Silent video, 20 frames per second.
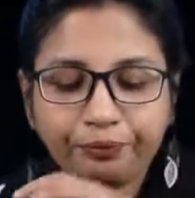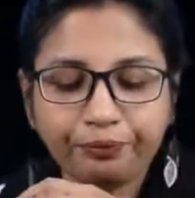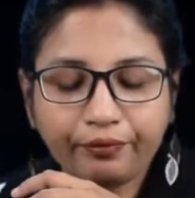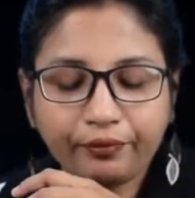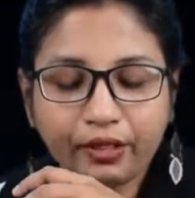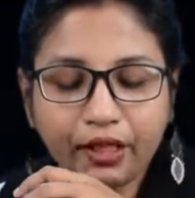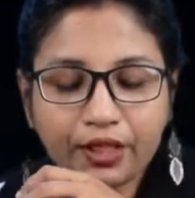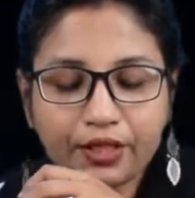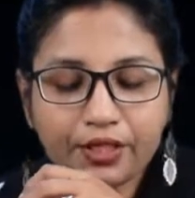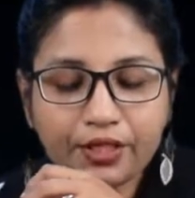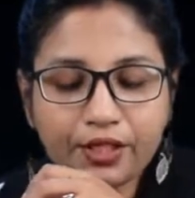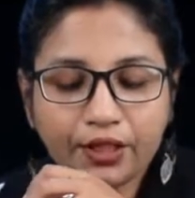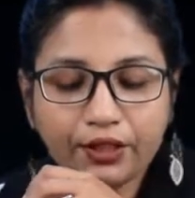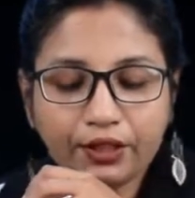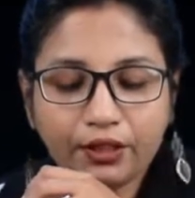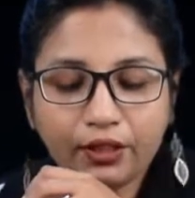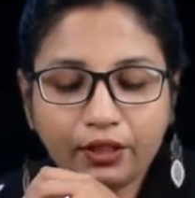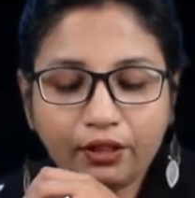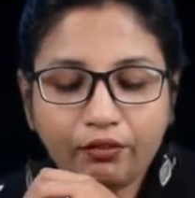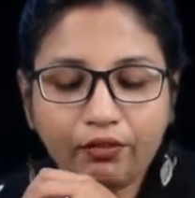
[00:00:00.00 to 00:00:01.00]
Next,
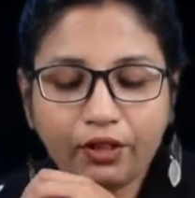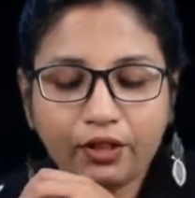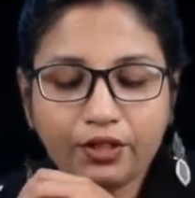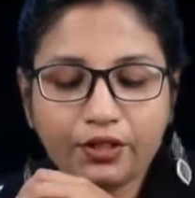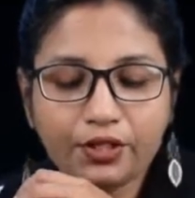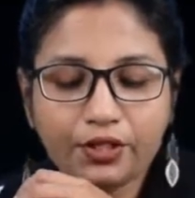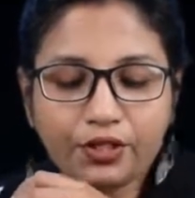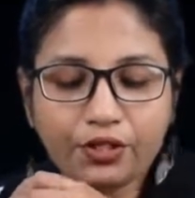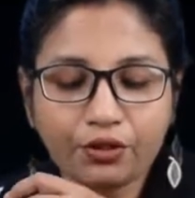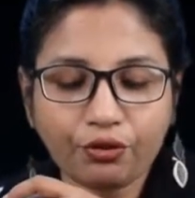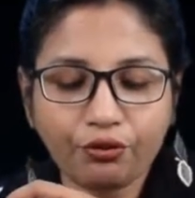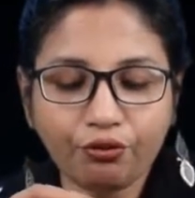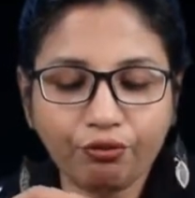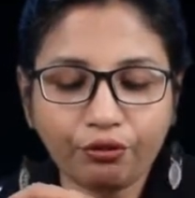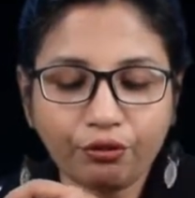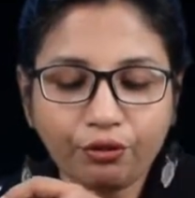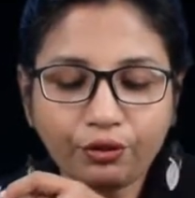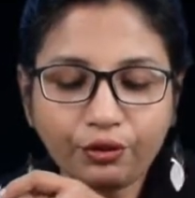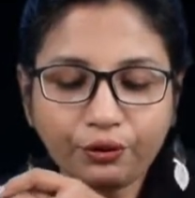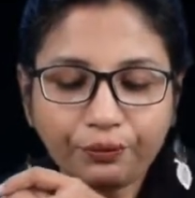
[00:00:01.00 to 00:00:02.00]
Article
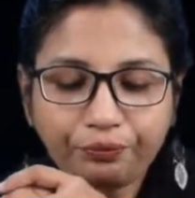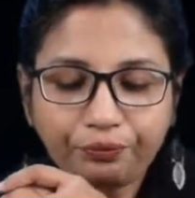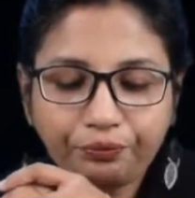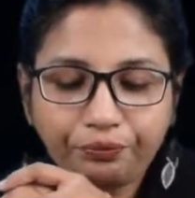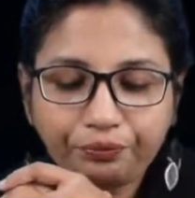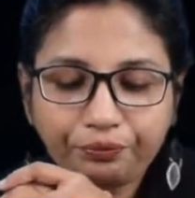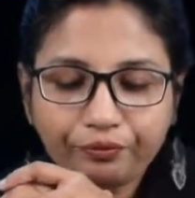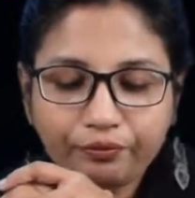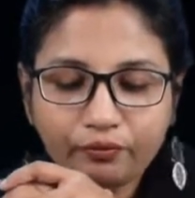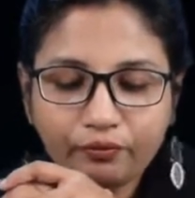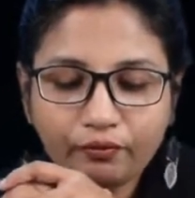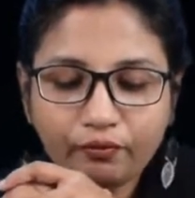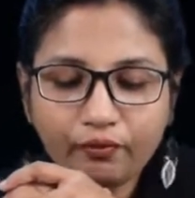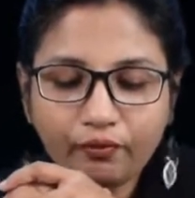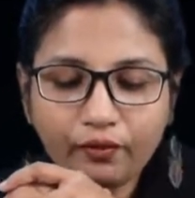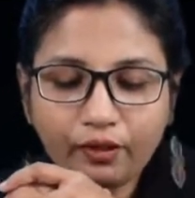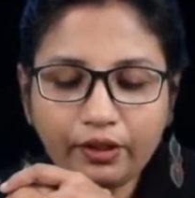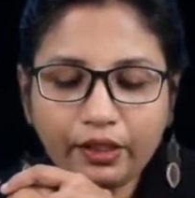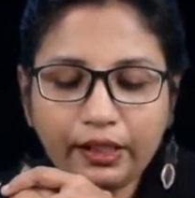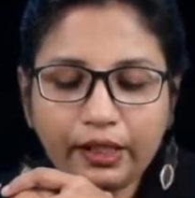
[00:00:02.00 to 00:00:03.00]
164,
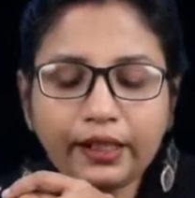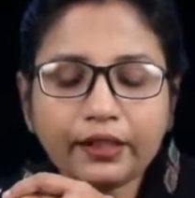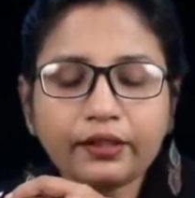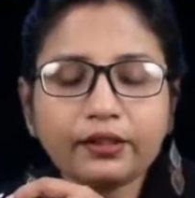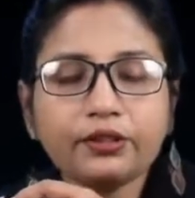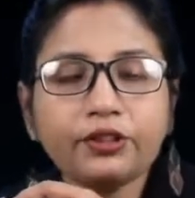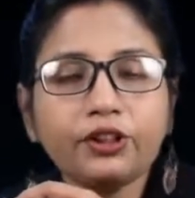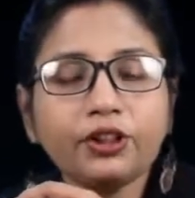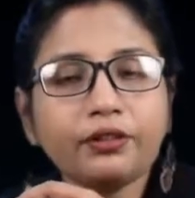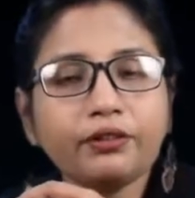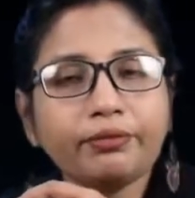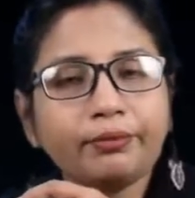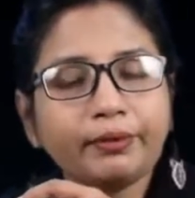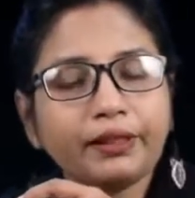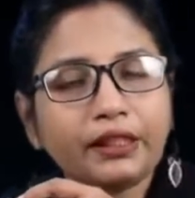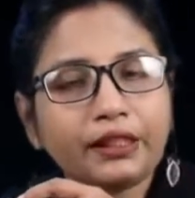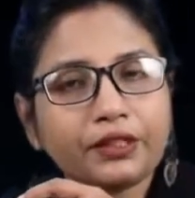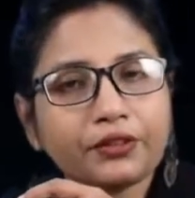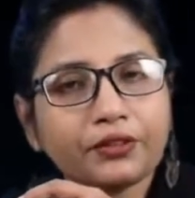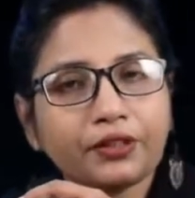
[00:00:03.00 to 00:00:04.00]
that chief
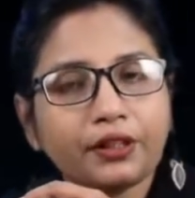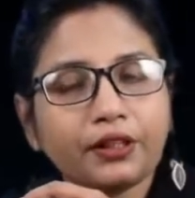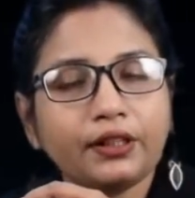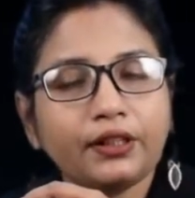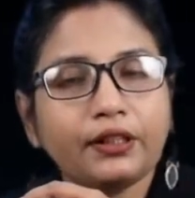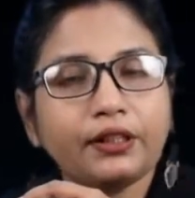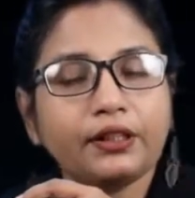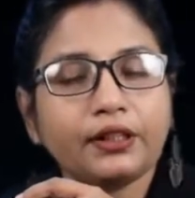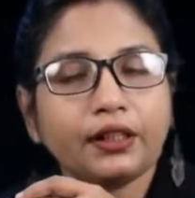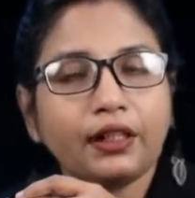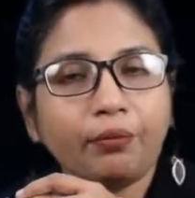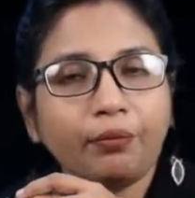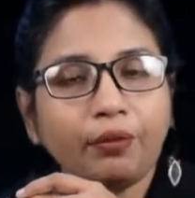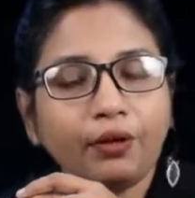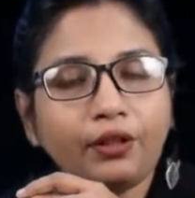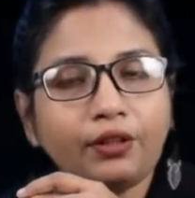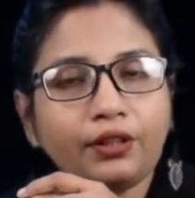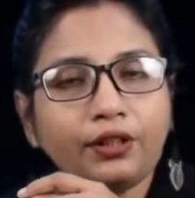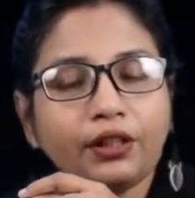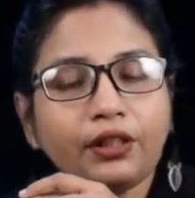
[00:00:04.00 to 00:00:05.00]
minister is
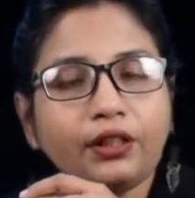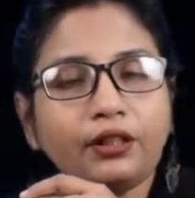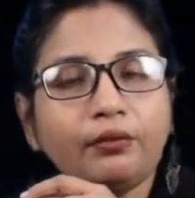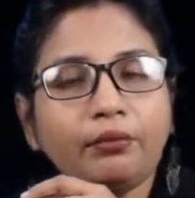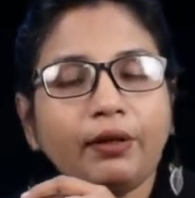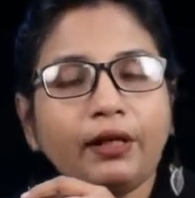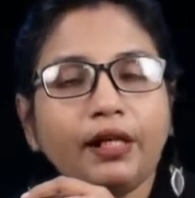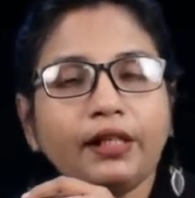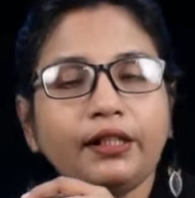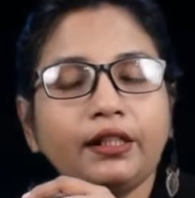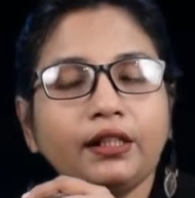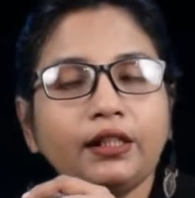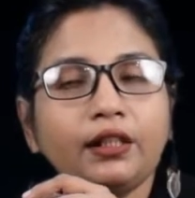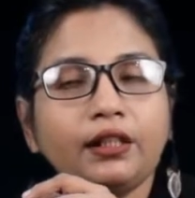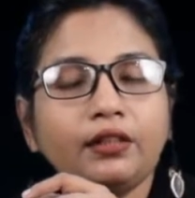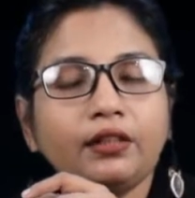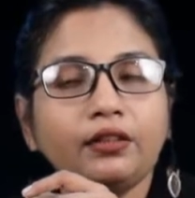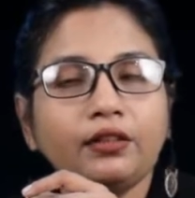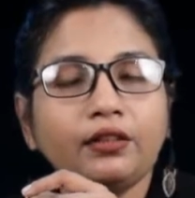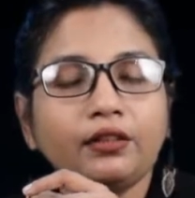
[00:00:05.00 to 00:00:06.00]
appointed by
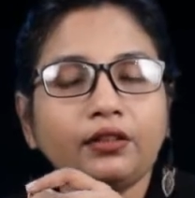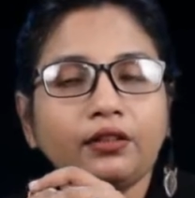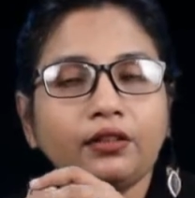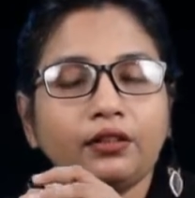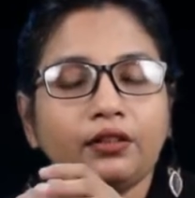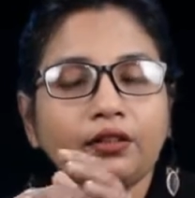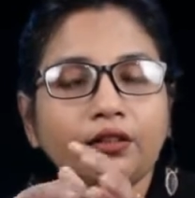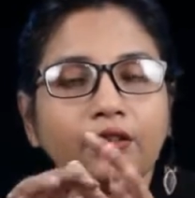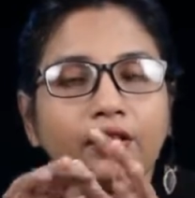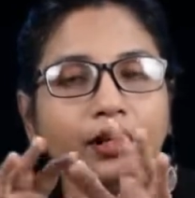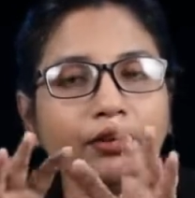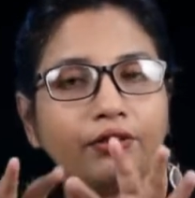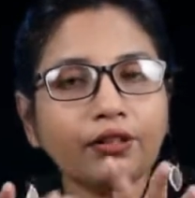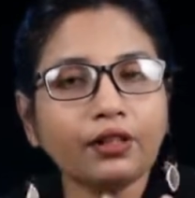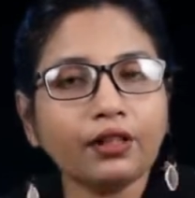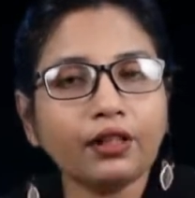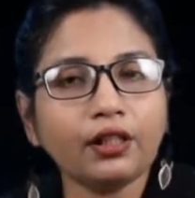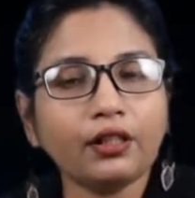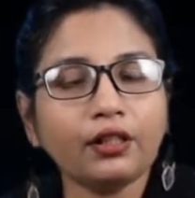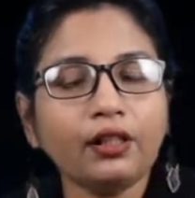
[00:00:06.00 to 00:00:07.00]
the
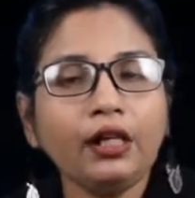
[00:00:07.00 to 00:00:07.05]
governor